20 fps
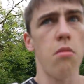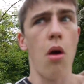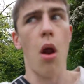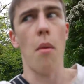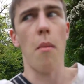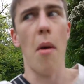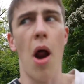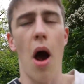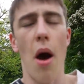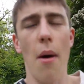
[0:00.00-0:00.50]

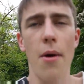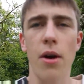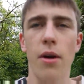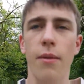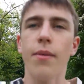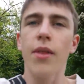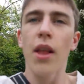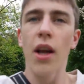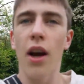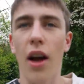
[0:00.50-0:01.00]
blah blah blah.
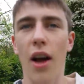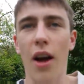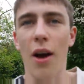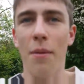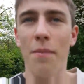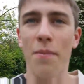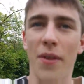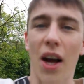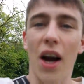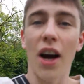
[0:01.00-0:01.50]

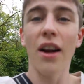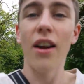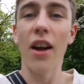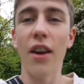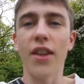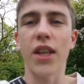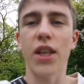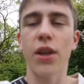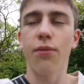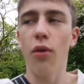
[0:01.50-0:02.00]
Um, I
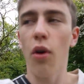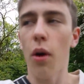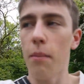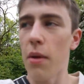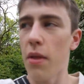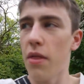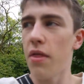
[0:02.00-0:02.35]
learnt this from